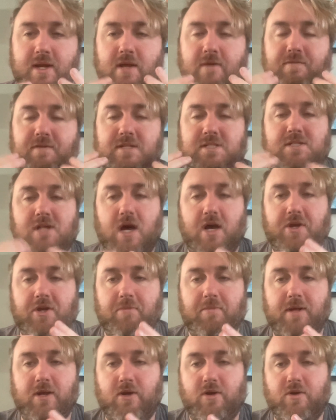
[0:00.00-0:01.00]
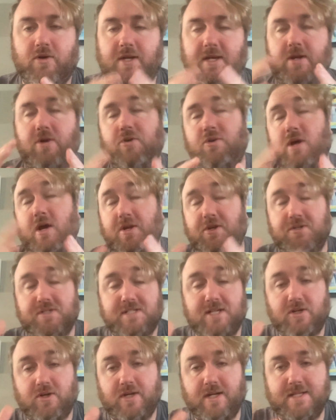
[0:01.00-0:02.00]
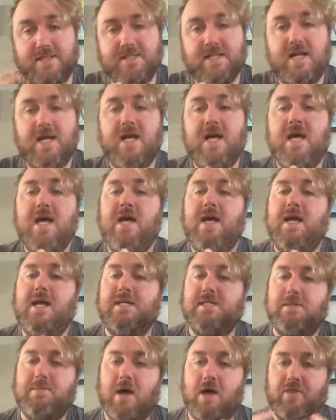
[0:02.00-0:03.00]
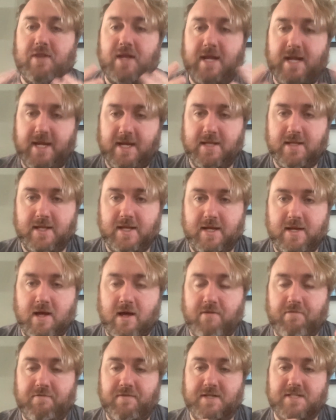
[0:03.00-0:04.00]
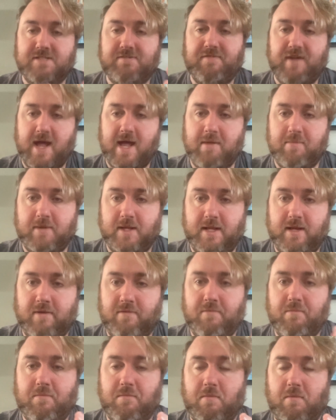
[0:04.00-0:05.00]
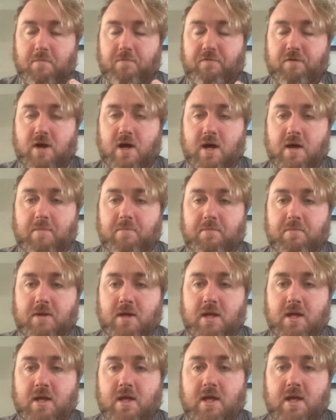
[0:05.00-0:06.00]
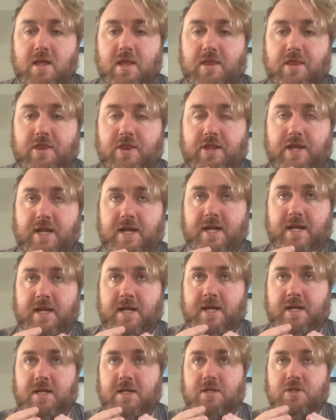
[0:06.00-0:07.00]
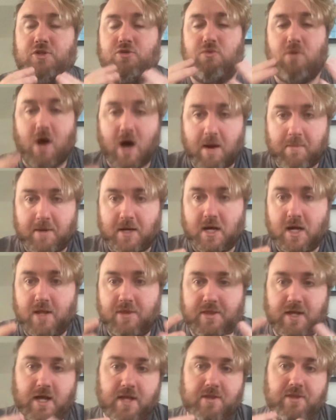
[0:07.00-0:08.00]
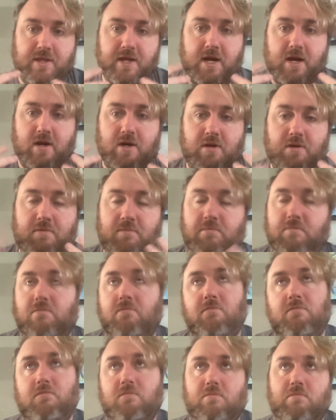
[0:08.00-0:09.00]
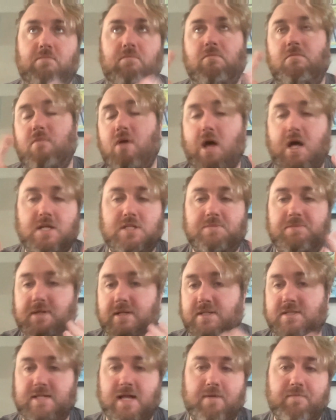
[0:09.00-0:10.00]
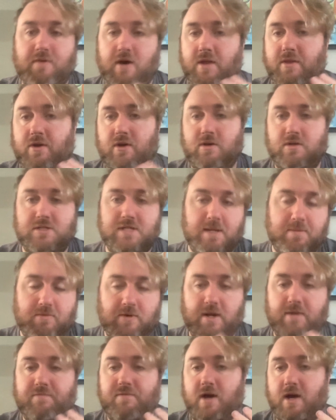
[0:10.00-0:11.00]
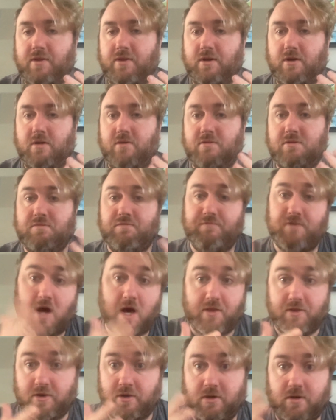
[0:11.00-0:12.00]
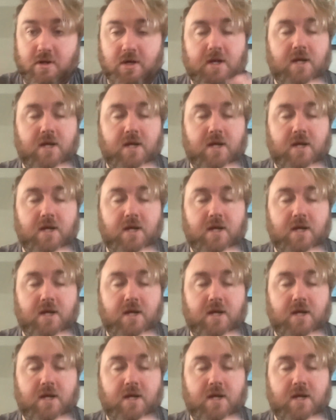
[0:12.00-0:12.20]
of this documentary or docu-series is about the healing of this family from the trauma that their husband, stepfather, step grandfather, father